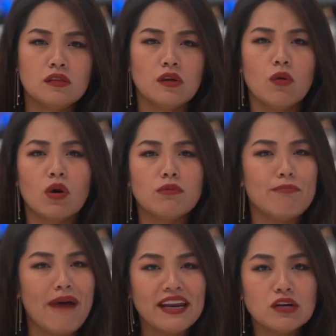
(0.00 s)
There were
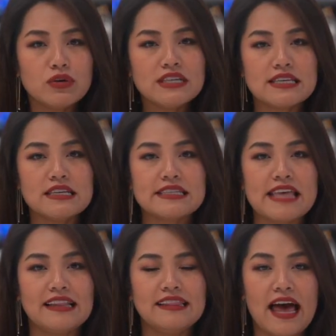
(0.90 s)
many reasons
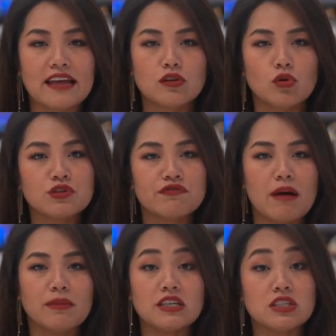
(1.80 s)
that led those
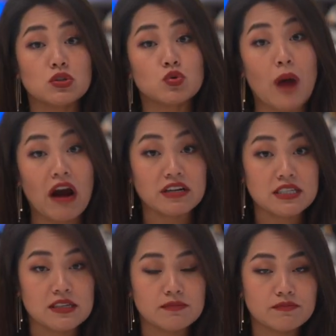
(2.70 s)
families to
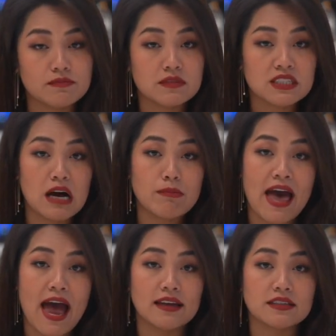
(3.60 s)
poverty. Some
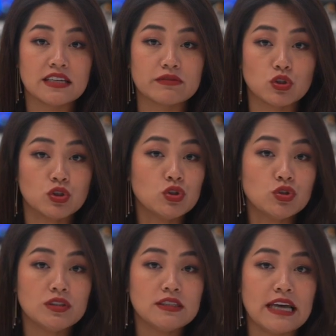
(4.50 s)
had several
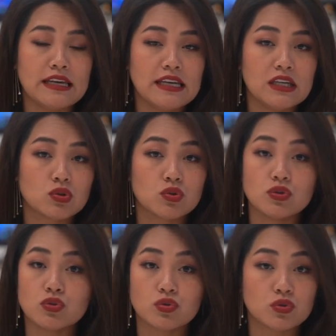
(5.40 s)
children that needed to go
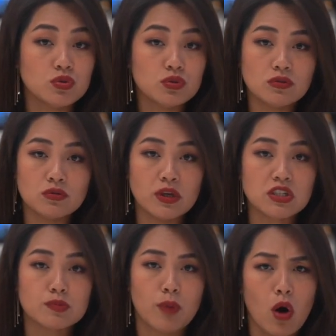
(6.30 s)
to school,
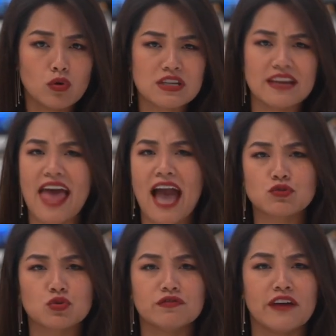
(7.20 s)
which posed an
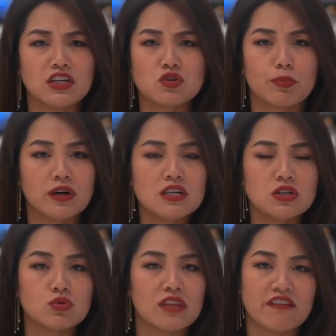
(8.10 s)
extra financial
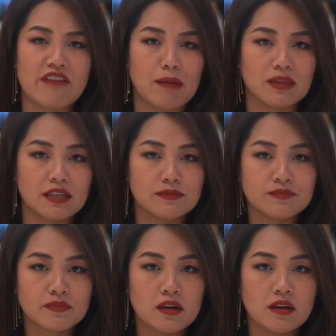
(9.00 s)
burden to that family.
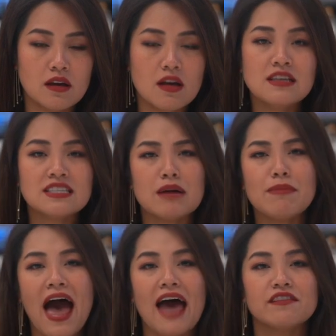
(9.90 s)
Some
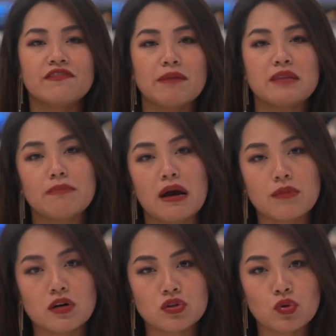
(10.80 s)
had family
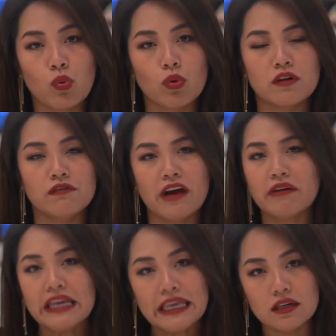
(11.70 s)
members who were
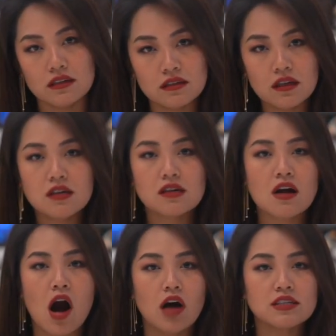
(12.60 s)
very ill,
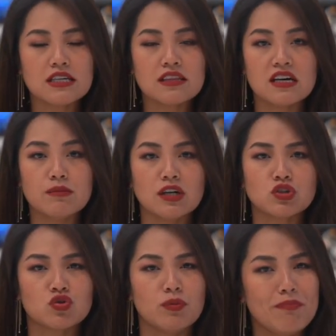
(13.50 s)
costing them a
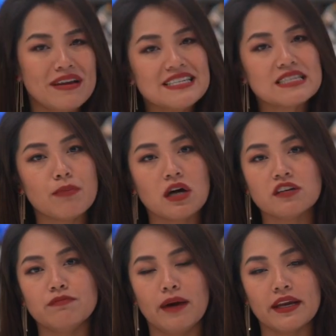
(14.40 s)
tremendous amount
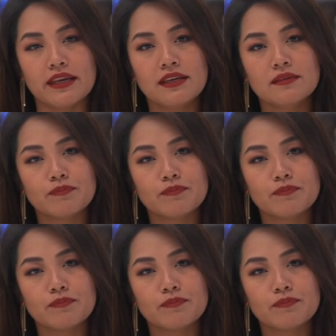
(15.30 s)
of money.